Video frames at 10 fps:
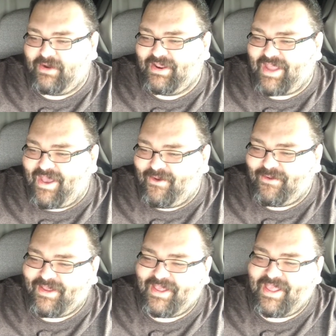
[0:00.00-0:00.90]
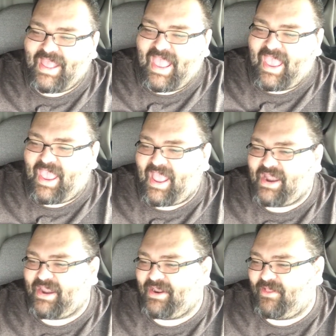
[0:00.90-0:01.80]
it out,
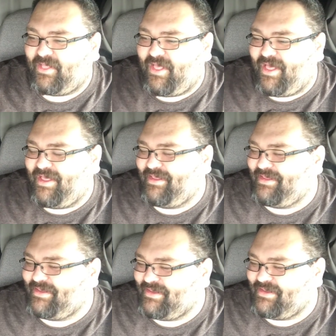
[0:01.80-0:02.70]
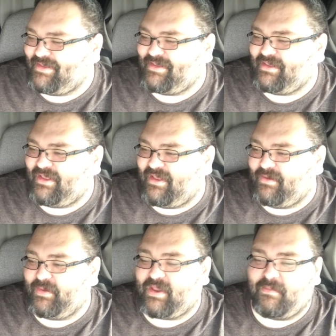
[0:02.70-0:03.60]
and
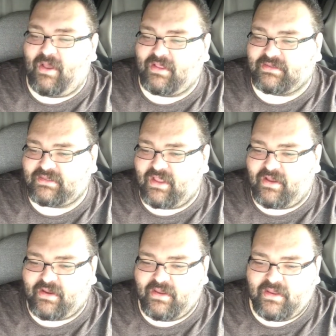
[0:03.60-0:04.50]
it'll become unstuck.